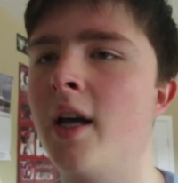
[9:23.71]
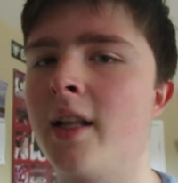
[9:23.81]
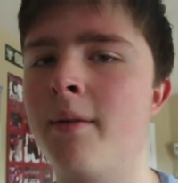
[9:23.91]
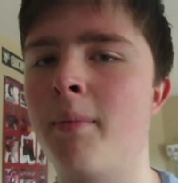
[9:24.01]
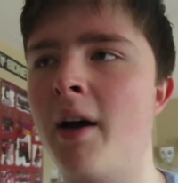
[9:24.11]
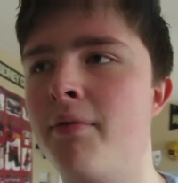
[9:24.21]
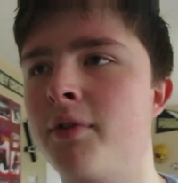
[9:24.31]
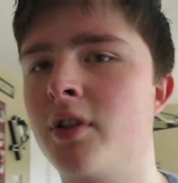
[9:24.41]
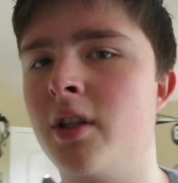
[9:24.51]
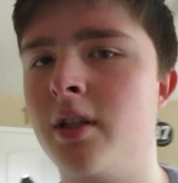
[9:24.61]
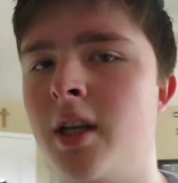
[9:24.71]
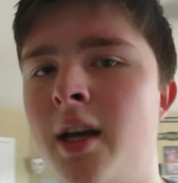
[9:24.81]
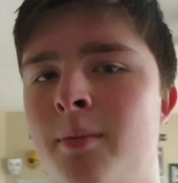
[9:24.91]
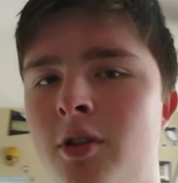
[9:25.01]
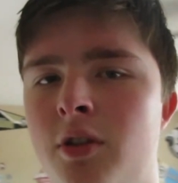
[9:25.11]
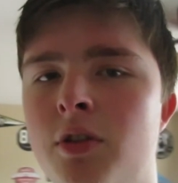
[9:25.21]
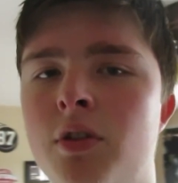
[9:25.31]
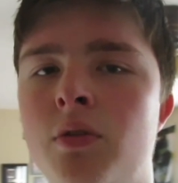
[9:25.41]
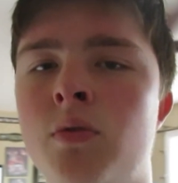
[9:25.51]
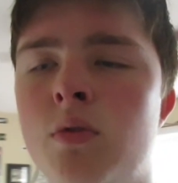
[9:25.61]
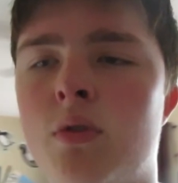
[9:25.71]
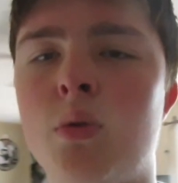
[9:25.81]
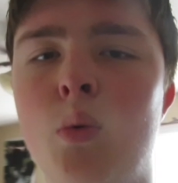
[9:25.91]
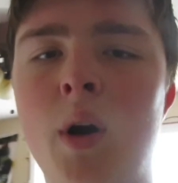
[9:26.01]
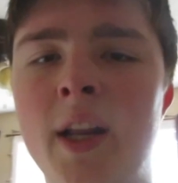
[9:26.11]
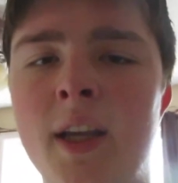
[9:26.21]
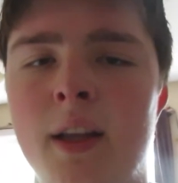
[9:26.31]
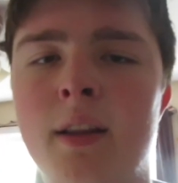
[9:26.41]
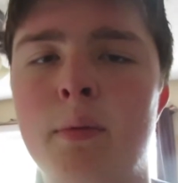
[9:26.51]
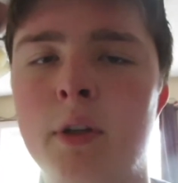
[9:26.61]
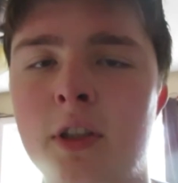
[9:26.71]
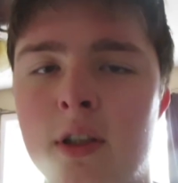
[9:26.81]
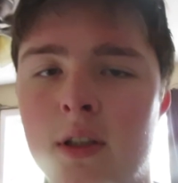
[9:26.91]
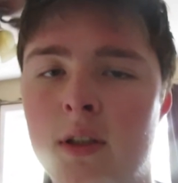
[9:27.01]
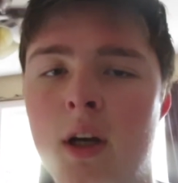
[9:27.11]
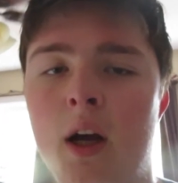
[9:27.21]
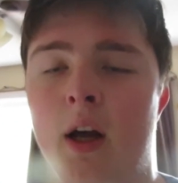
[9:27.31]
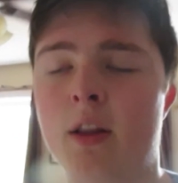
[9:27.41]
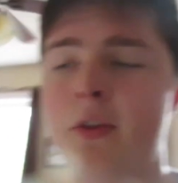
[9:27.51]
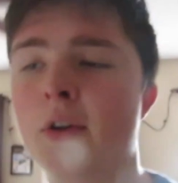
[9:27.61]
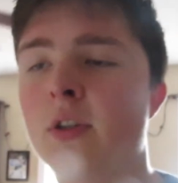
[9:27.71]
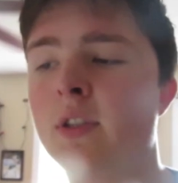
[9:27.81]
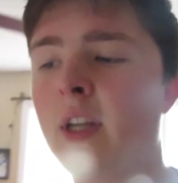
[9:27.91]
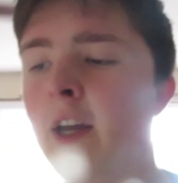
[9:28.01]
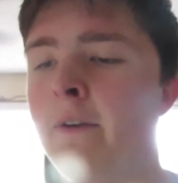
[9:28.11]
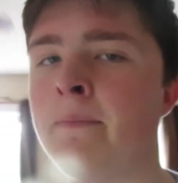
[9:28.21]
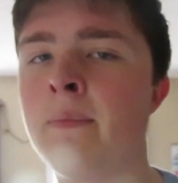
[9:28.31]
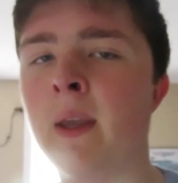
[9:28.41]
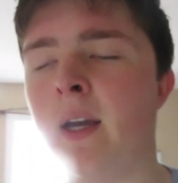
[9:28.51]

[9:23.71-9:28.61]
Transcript: and then my first exam is June 20th, which is Thursday,